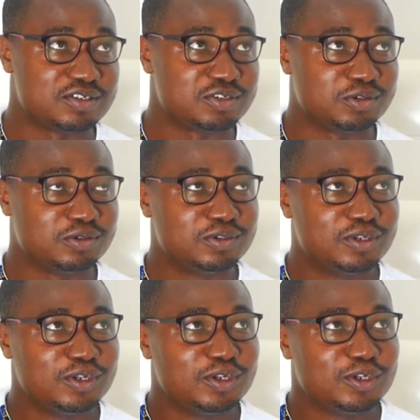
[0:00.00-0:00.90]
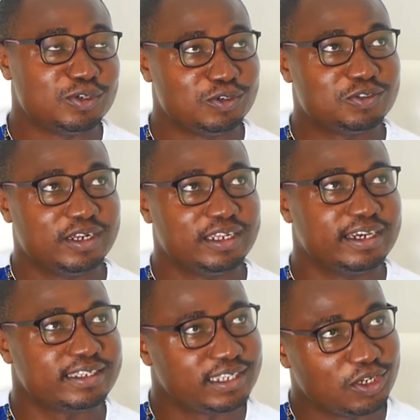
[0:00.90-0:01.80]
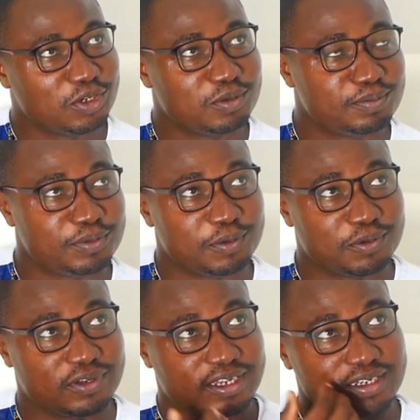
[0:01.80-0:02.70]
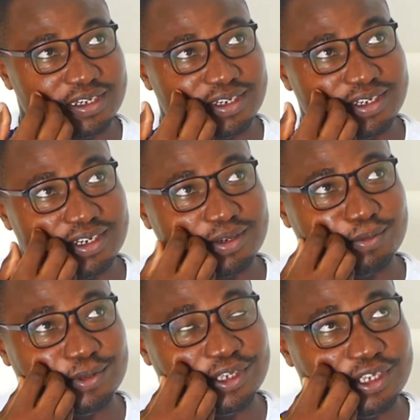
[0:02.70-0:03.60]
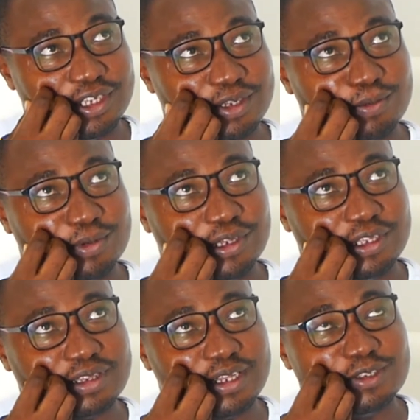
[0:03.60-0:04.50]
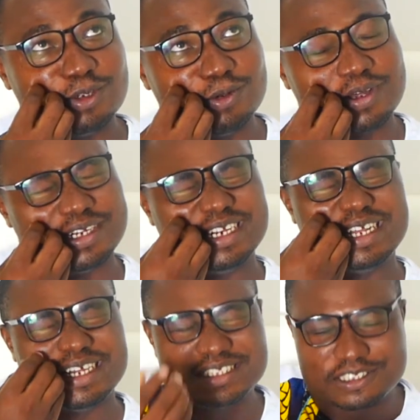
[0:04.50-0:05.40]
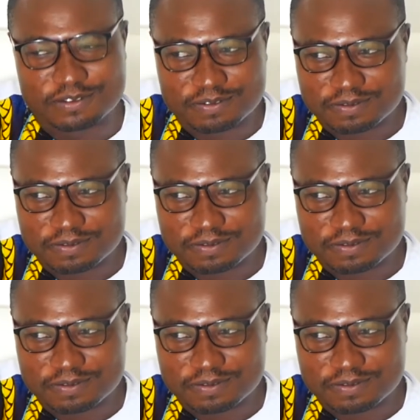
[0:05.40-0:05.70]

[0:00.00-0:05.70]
So usually I tell people that we tend to look at the negative